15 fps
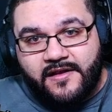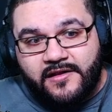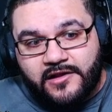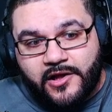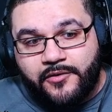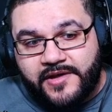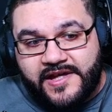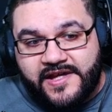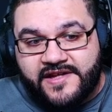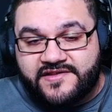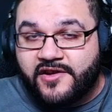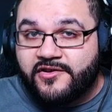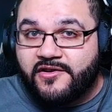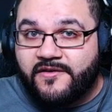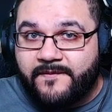Loki
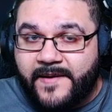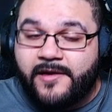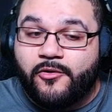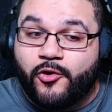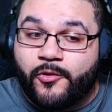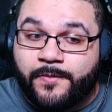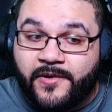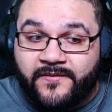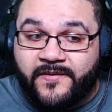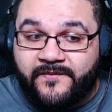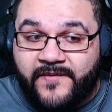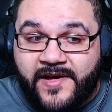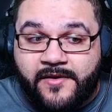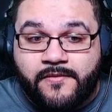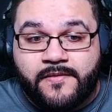is under Veil or Perfect
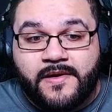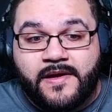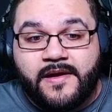Veil,